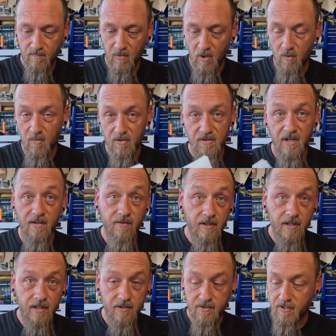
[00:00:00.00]
almost every
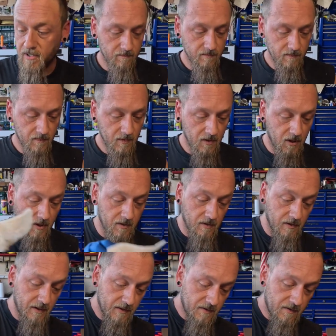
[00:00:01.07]
country on the
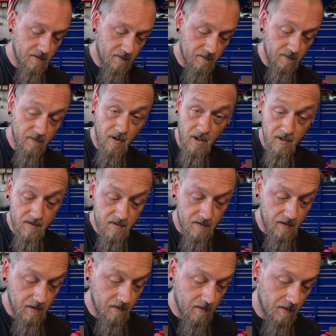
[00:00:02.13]
list,
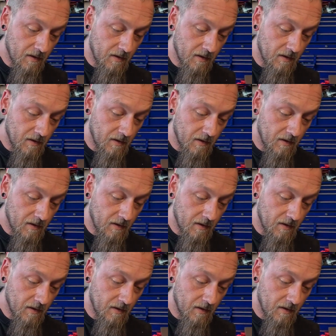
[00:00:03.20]
honestly.